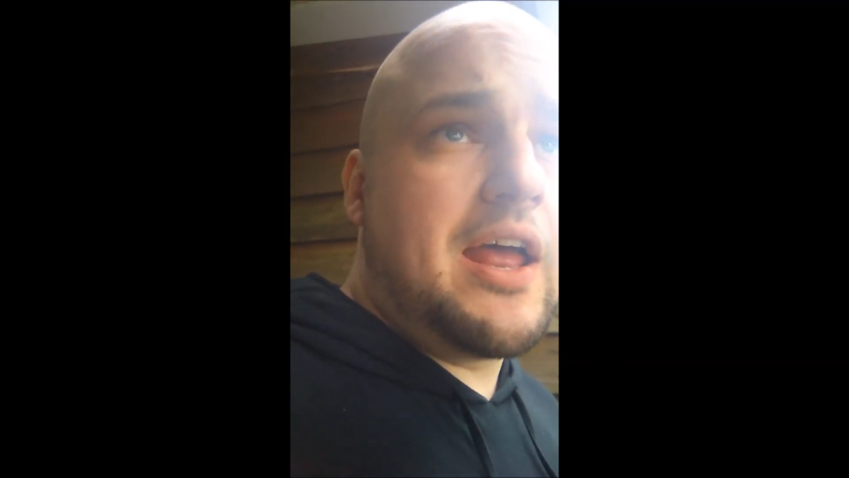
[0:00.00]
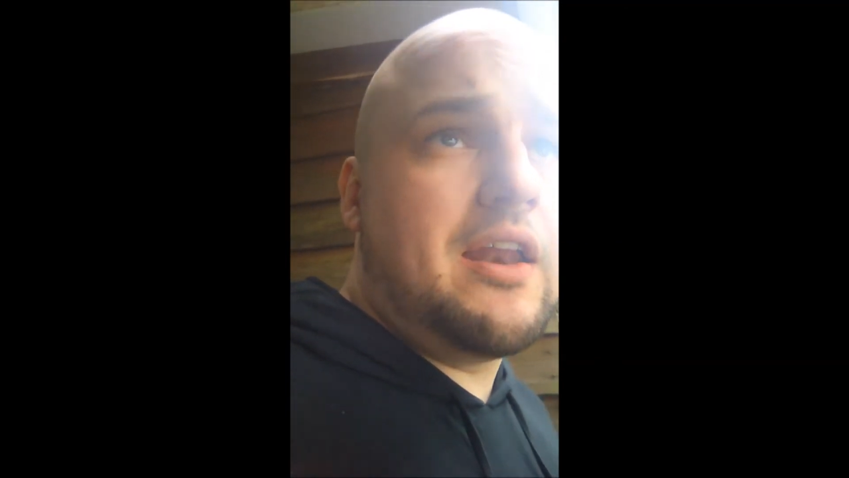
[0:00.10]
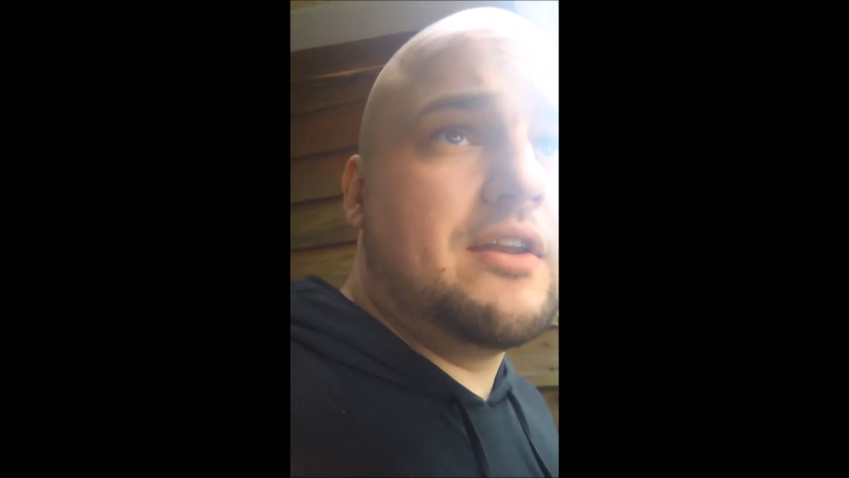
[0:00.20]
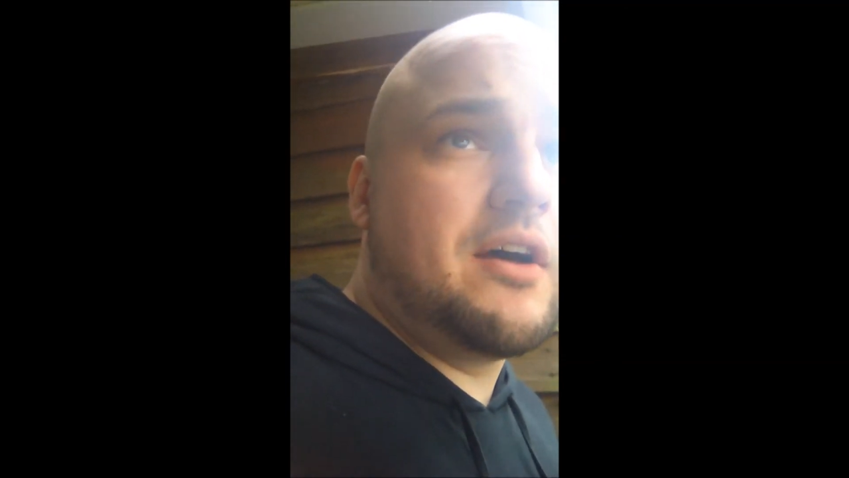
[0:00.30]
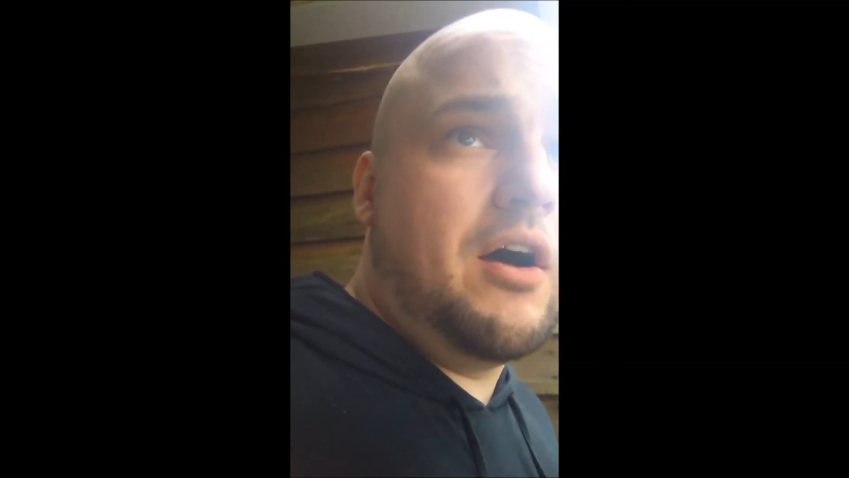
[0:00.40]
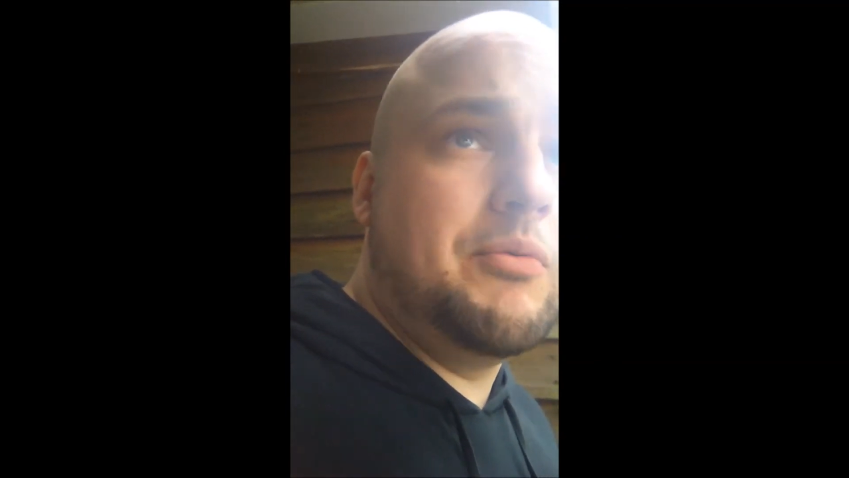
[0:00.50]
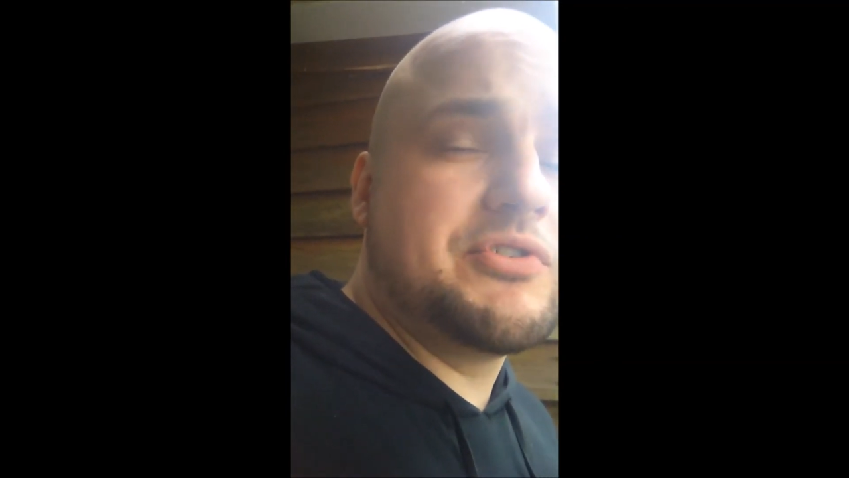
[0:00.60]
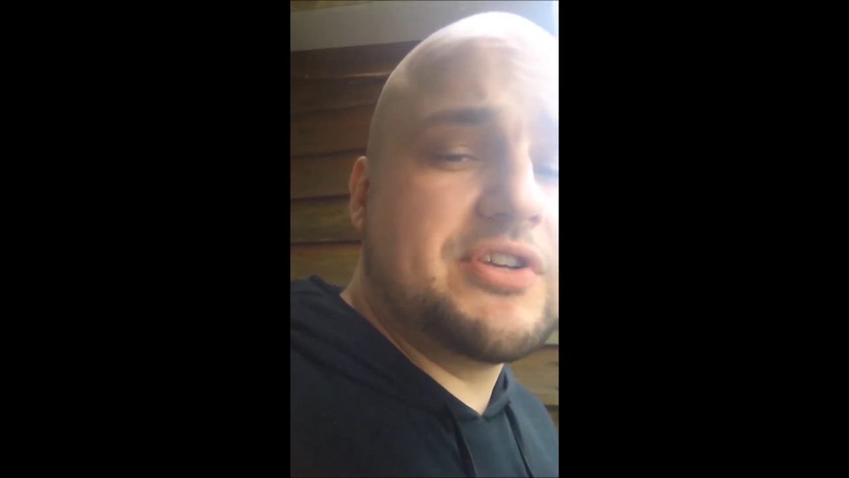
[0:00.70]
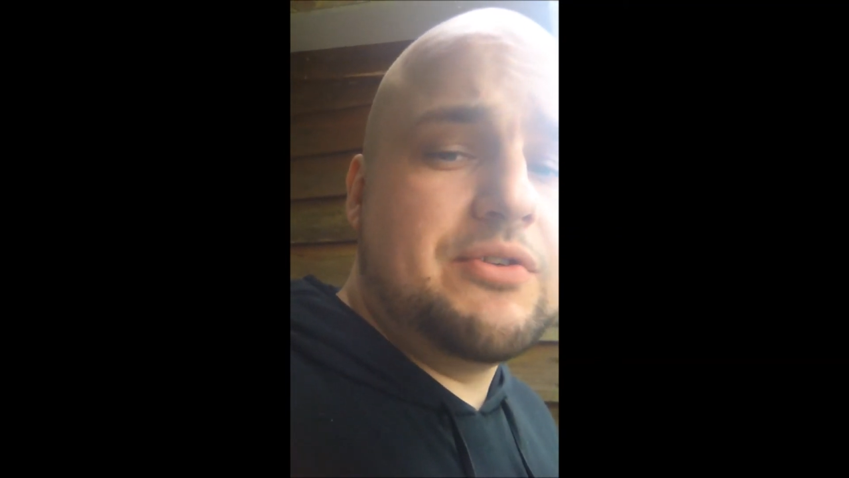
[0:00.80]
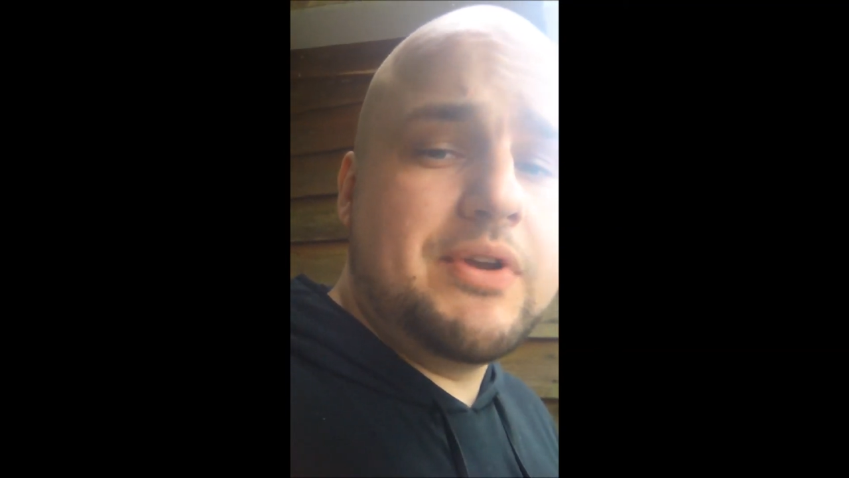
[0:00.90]
and I
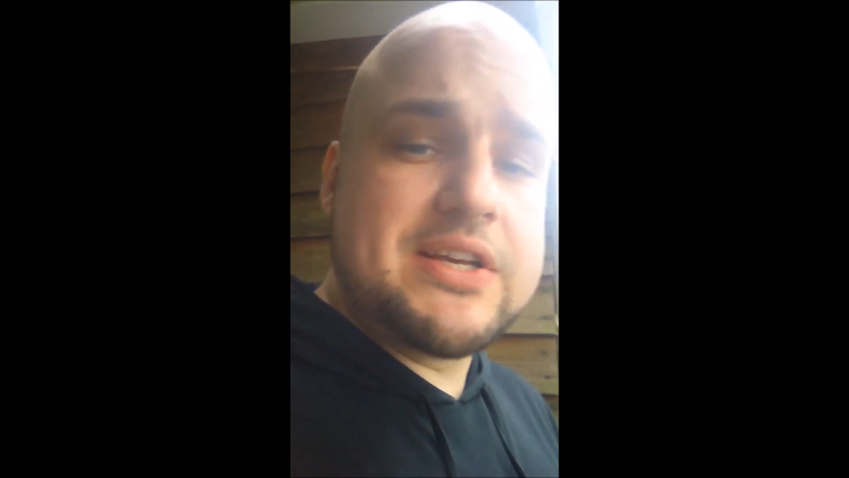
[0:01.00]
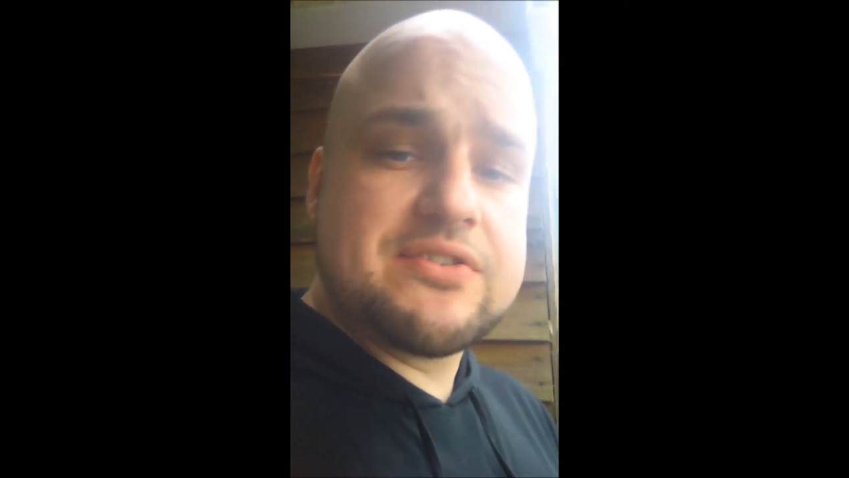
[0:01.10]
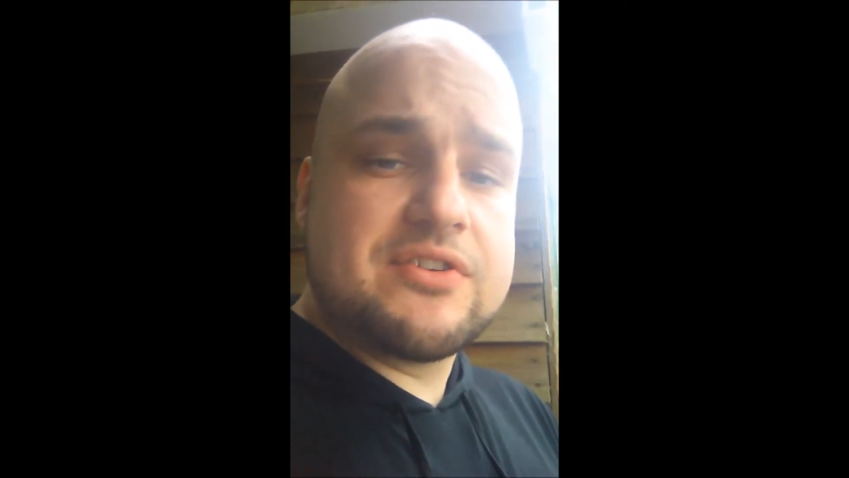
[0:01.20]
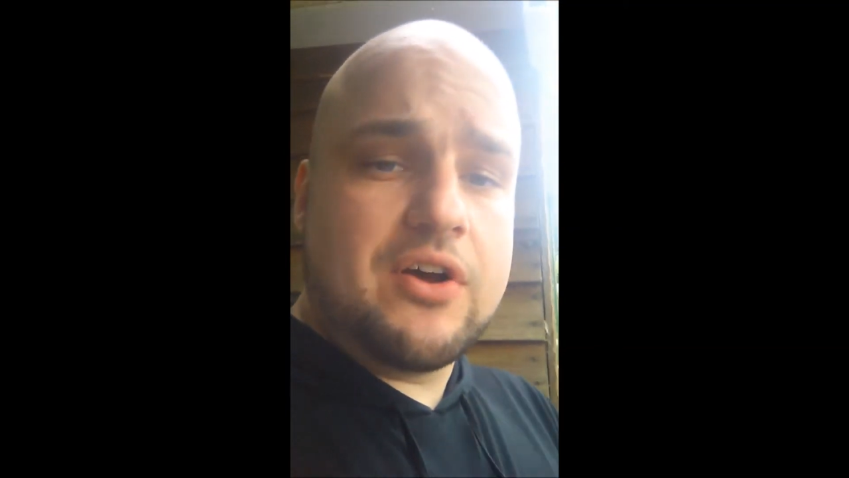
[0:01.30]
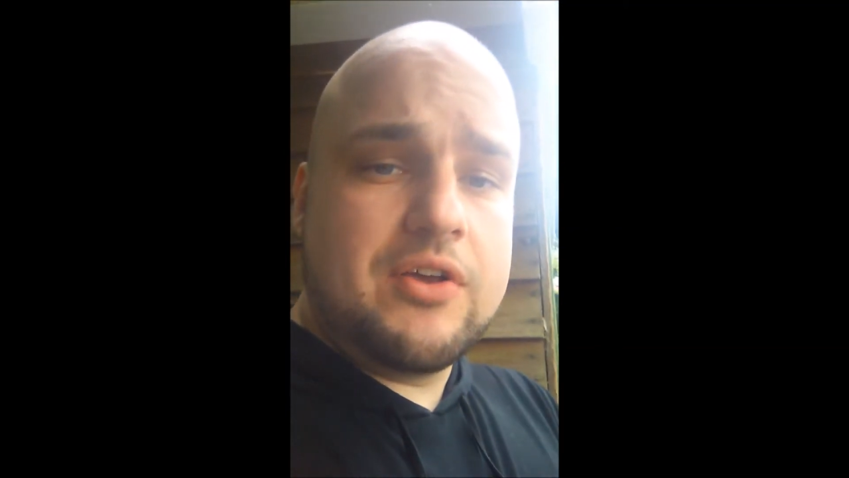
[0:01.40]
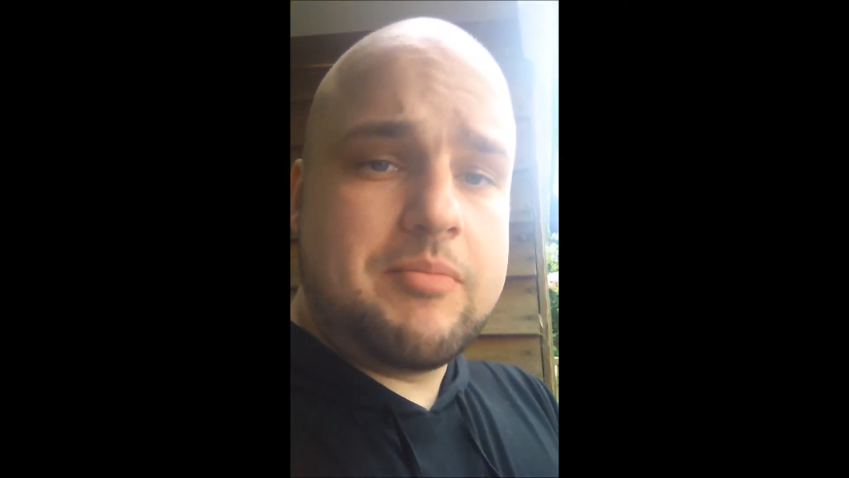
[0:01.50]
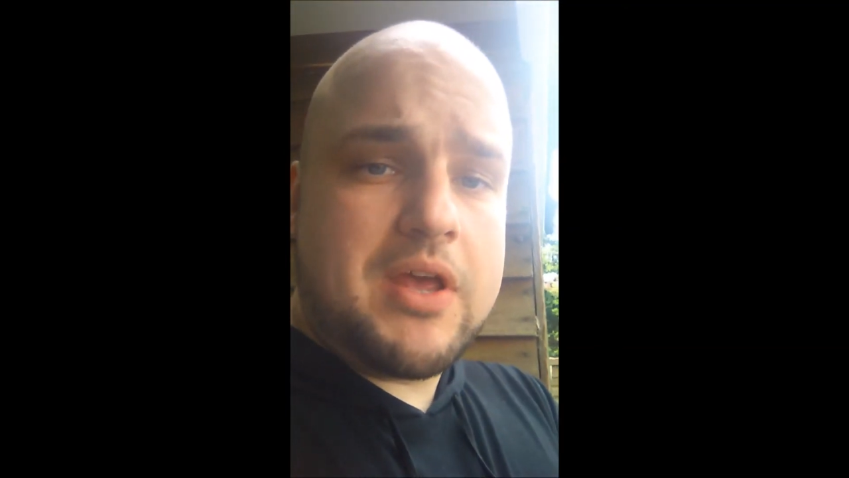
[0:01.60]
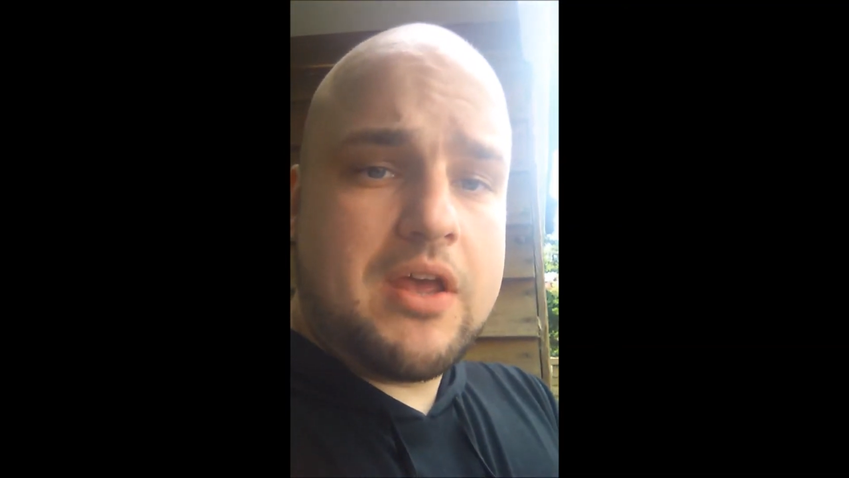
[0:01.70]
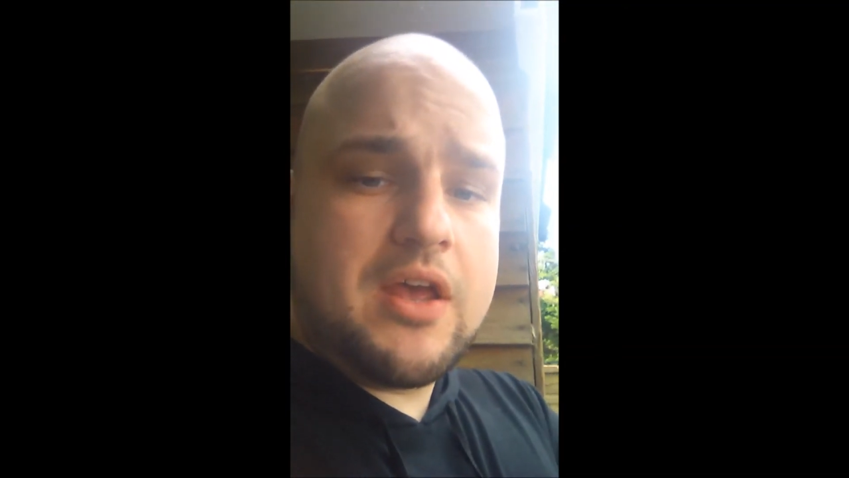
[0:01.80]
will see you next time,